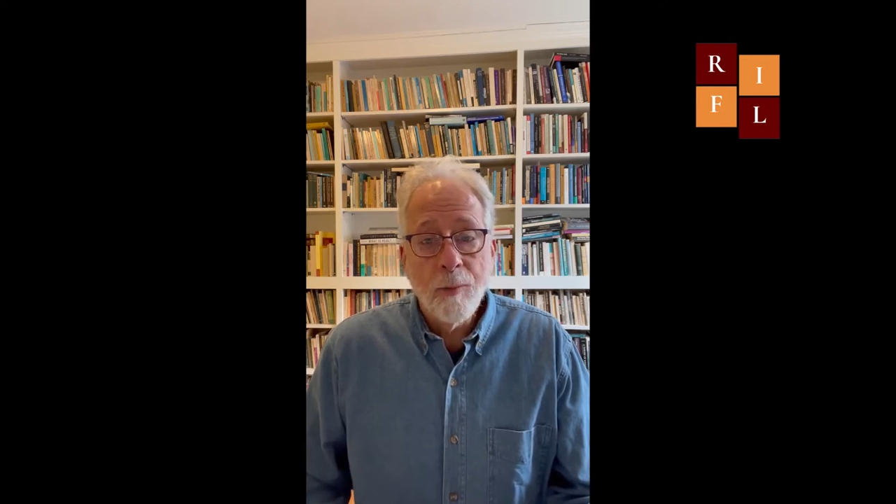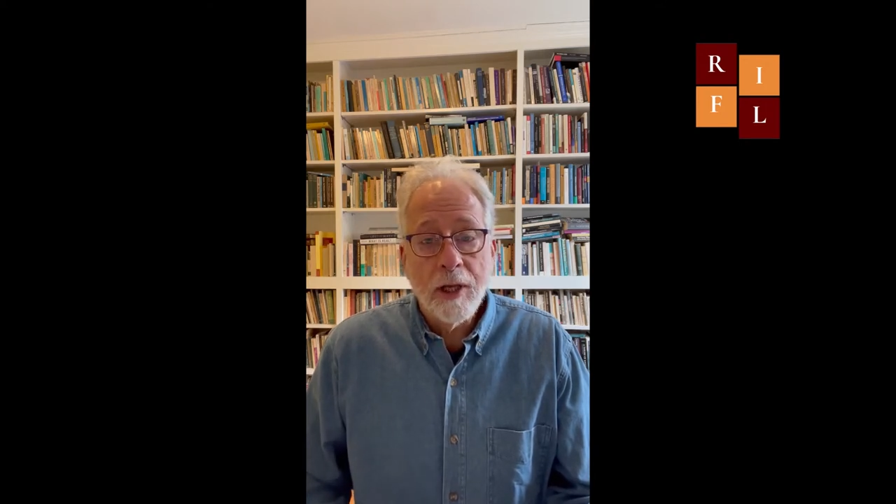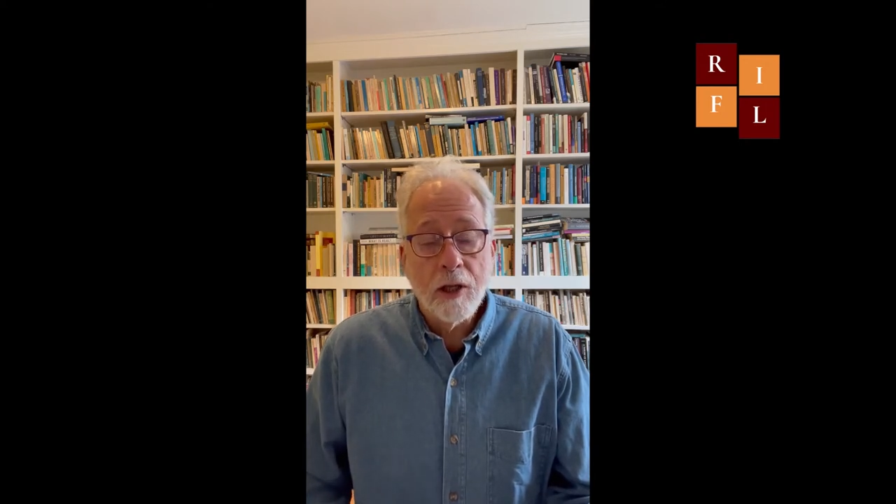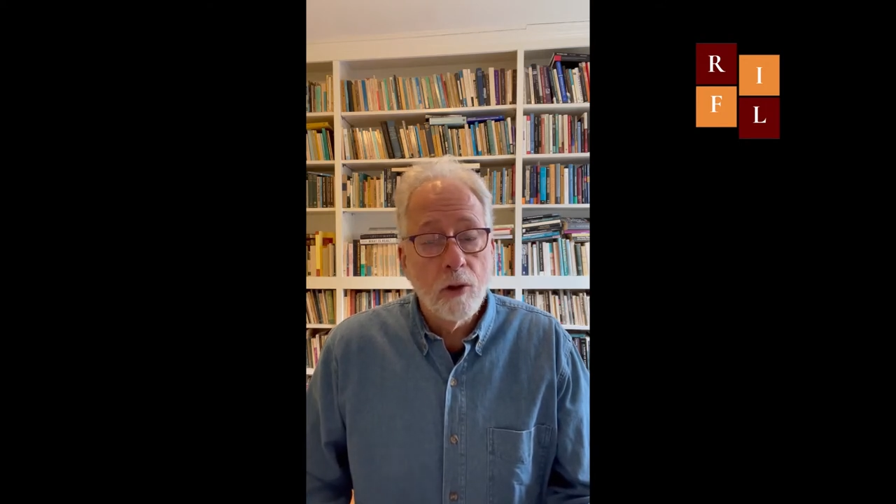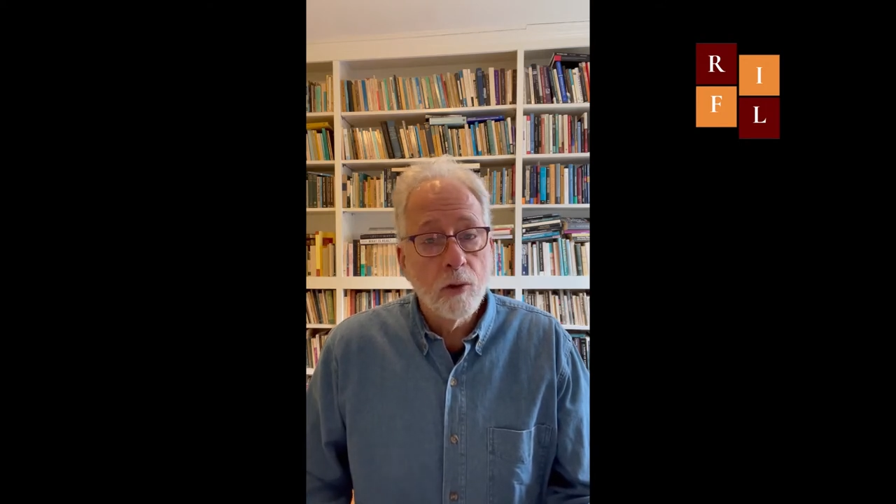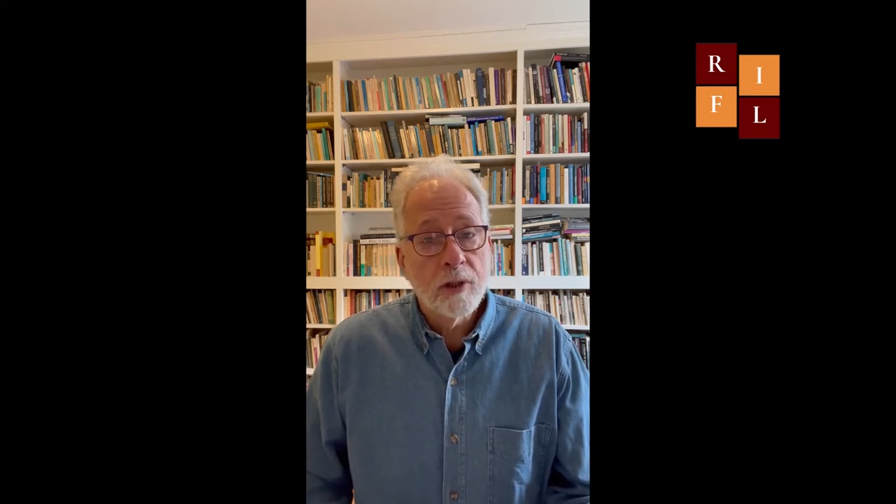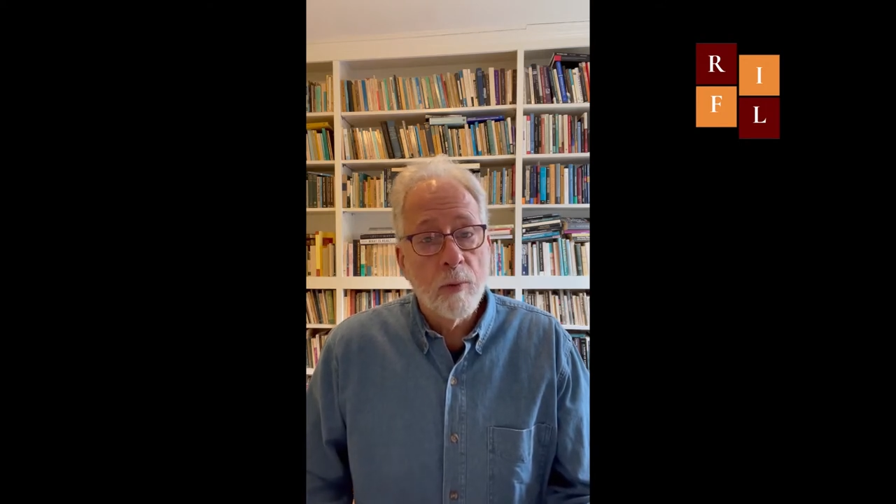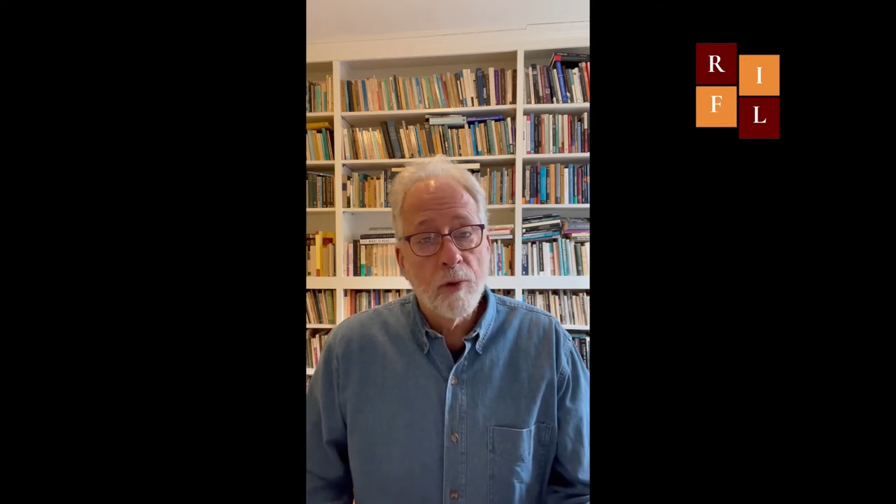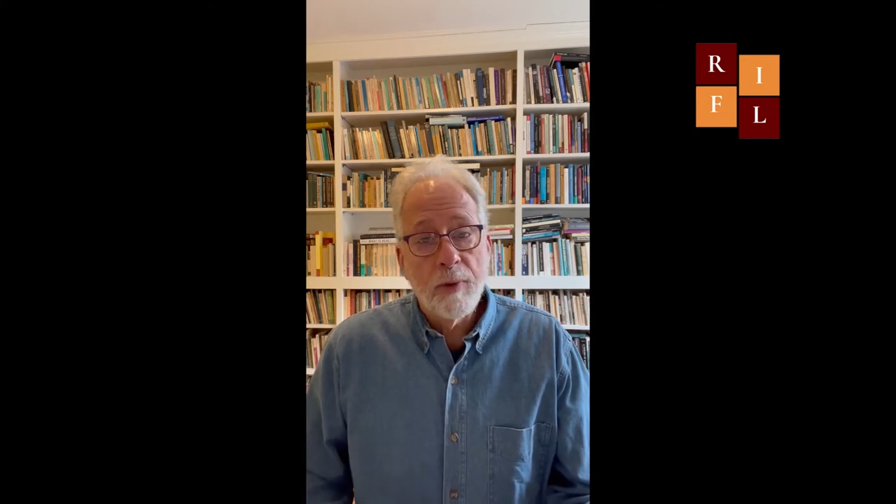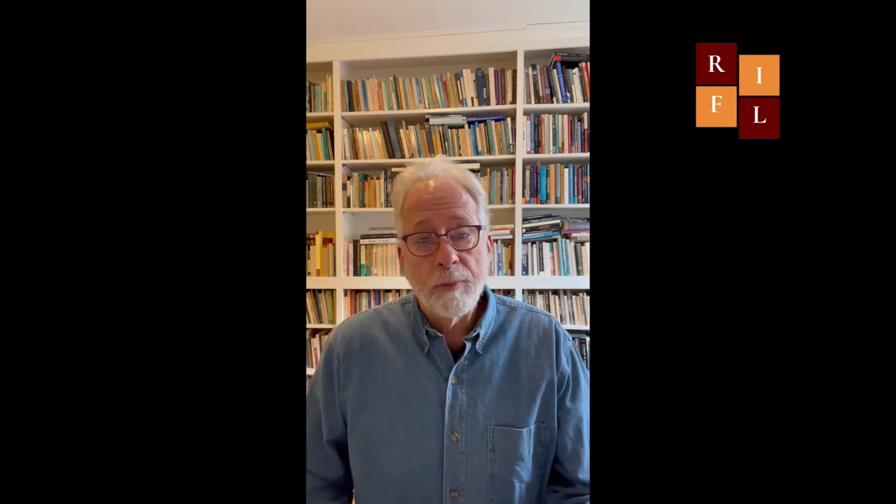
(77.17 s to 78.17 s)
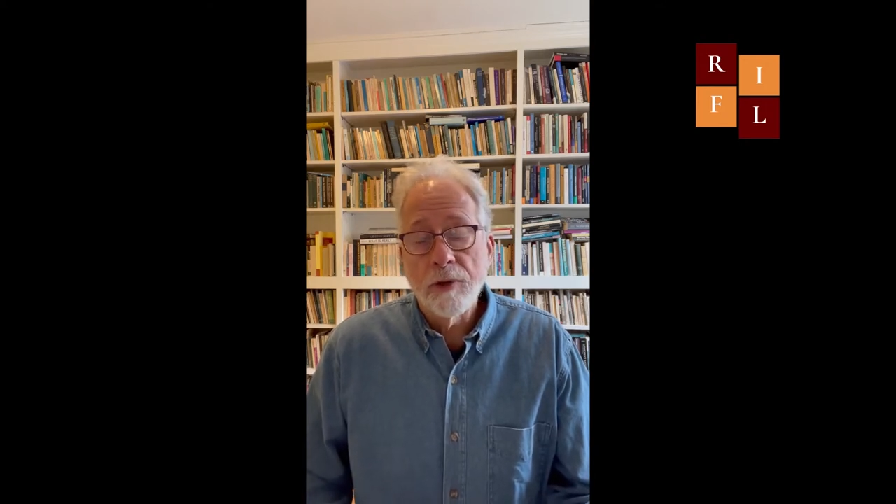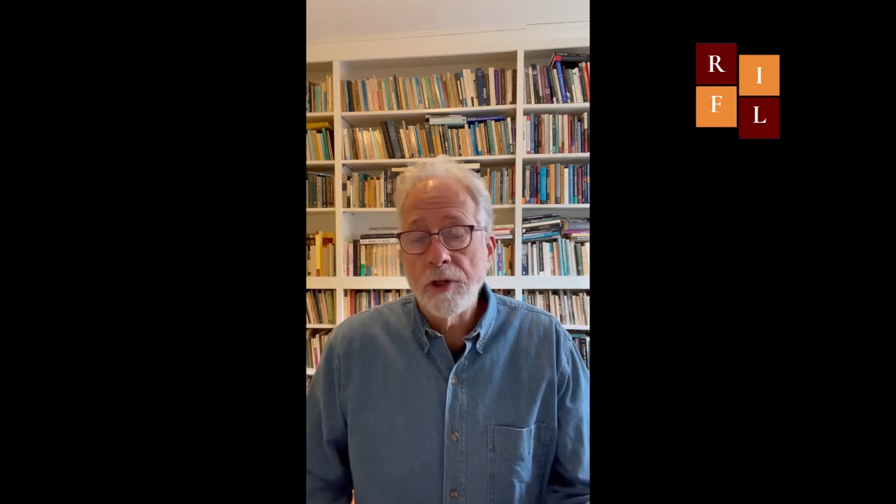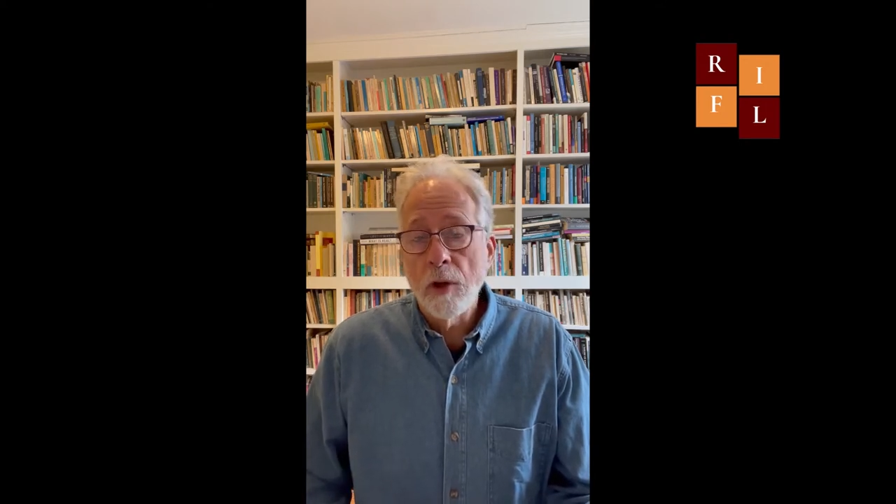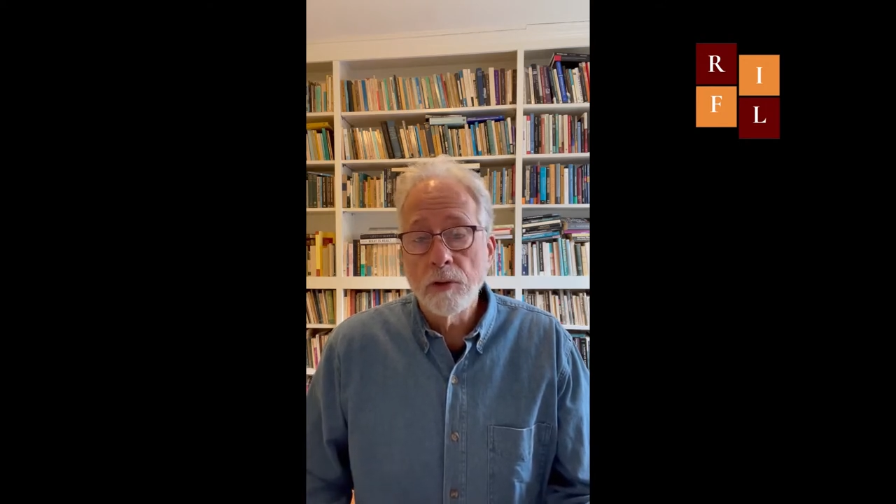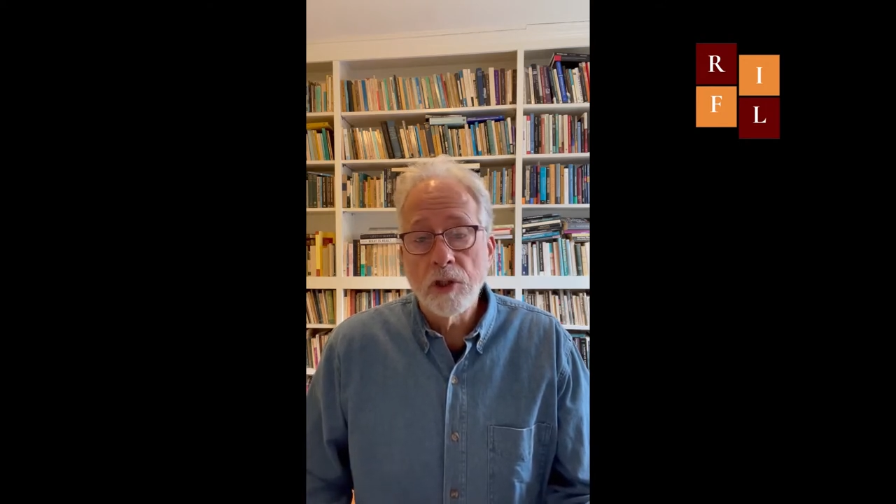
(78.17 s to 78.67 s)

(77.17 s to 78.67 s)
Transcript: We can use them with people that don't